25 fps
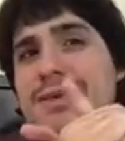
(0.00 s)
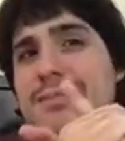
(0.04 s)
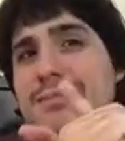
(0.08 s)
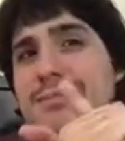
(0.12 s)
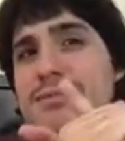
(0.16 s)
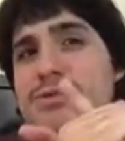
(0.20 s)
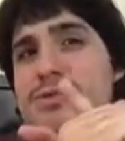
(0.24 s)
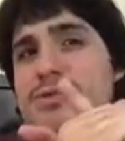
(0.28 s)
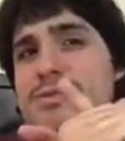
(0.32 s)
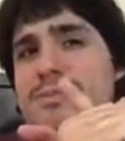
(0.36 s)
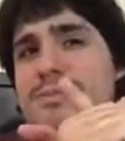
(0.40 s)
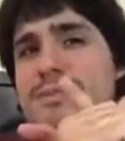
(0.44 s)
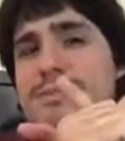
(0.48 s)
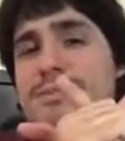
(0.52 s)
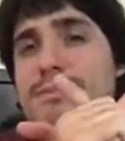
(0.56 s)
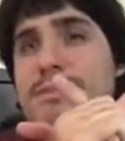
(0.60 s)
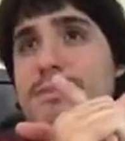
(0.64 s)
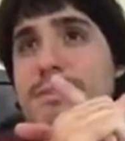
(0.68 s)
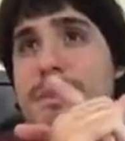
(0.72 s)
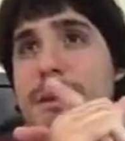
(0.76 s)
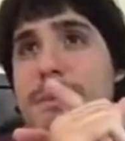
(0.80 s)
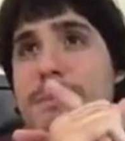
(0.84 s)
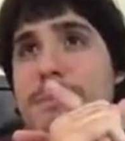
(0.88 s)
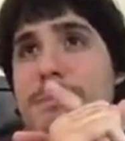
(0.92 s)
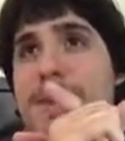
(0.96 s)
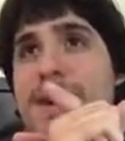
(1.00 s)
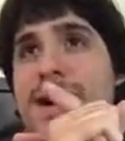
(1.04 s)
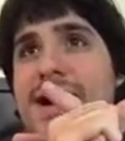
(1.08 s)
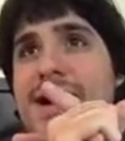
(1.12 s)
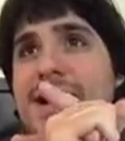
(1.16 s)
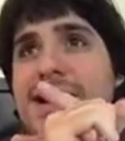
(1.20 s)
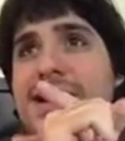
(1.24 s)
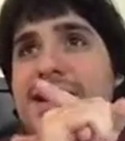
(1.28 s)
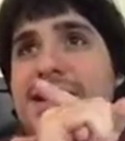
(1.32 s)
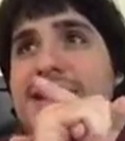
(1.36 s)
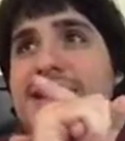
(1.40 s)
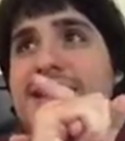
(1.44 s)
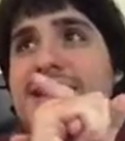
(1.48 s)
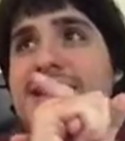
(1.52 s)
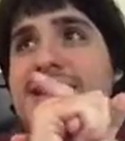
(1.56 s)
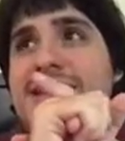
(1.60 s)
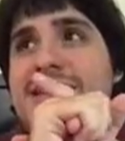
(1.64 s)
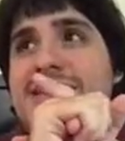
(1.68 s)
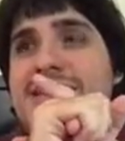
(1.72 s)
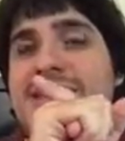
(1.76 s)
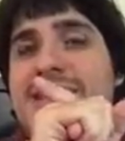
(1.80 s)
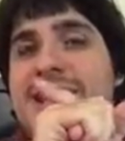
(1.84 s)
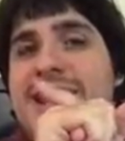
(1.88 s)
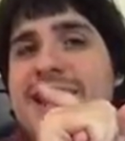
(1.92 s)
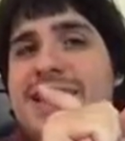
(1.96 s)

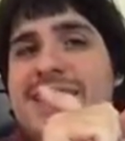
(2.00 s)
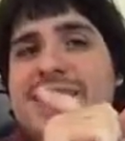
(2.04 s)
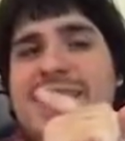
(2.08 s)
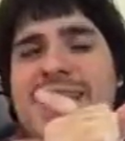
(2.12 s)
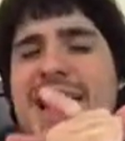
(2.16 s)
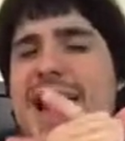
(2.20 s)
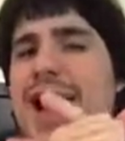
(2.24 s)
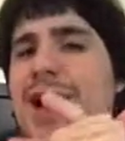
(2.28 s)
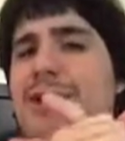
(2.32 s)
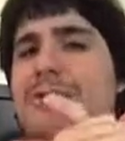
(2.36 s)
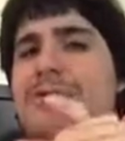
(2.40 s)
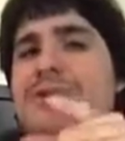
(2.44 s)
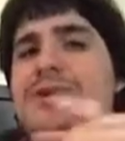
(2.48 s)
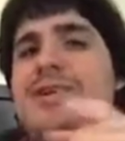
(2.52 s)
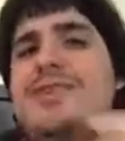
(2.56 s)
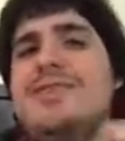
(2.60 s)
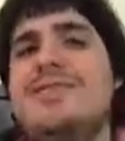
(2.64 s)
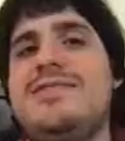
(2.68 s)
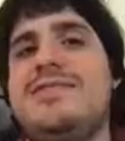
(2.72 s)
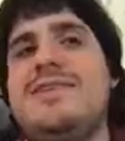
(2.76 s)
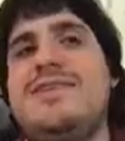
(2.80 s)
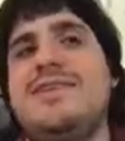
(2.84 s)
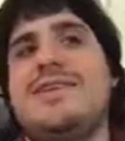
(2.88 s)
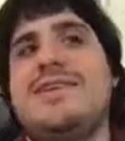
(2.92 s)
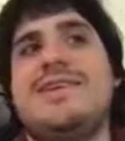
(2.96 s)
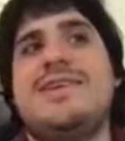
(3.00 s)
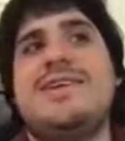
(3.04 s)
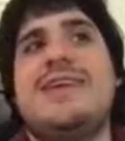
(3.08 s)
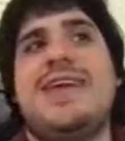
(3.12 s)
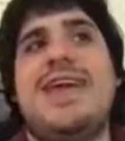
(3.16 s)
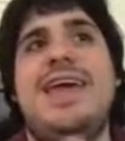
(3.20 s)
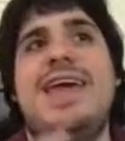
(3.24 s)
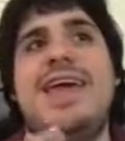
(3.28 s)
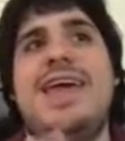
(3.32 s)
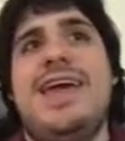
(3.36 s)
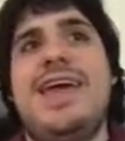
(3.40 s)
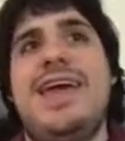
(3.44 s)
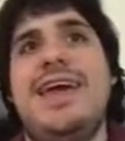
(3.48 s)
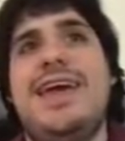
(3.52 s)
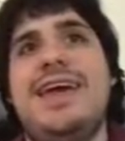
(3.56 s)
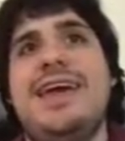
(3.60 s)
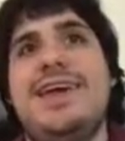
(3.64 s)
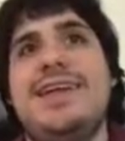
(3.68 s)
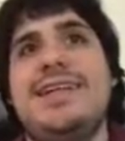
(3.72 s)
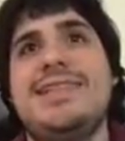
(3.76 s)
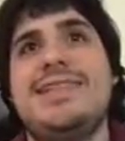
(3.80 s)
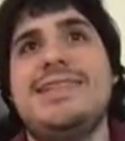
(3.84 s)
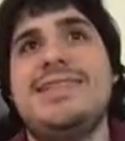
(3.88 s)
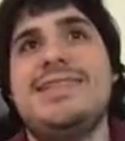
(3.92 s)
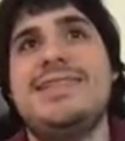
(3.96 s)
Mumbai Sky Tower, I think,
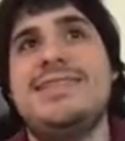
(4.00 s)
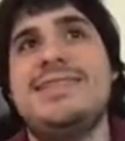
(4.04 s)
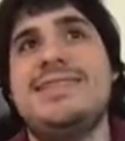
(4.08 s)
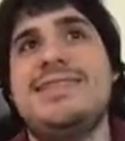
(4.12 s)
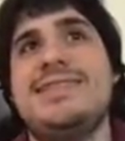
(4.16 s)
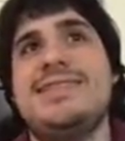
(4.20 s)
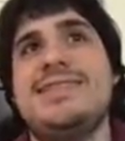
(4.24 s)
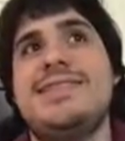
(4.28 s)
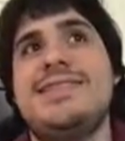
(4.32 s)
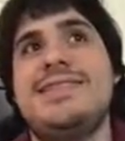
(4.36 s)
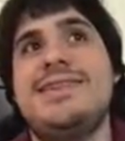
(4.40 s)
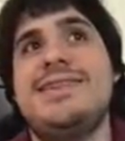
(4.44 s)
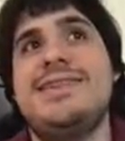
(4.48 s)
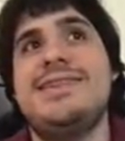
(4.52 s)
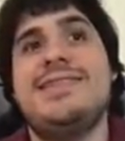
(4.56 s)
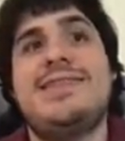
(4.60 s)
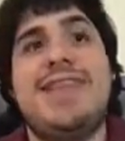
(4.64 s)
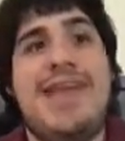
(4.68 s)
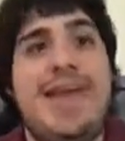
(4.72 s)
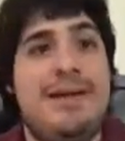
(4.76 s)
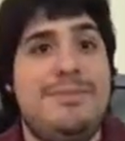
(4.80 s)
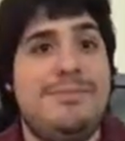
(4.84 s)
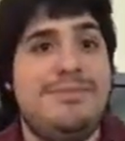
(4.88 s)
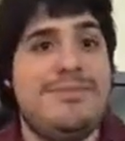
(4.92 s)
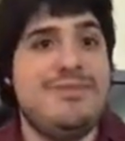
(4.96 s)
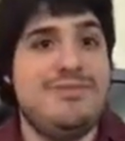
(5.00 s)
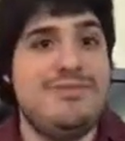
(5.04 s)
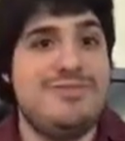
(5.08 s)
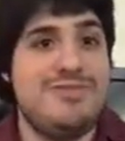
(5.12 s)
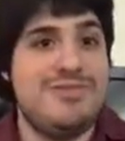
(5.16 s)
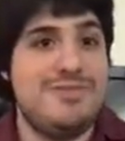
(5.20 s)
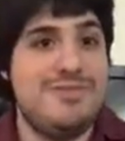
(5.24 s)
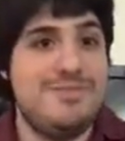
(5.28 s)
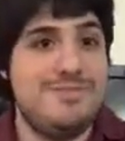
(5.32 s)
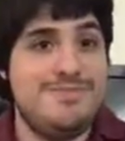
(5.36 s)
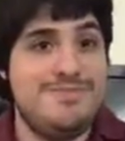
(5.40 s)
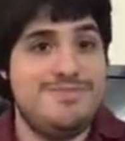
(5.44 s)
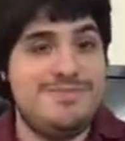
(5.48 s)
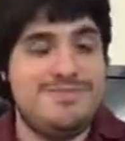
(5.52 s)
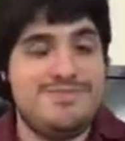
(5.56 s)
and Damsels.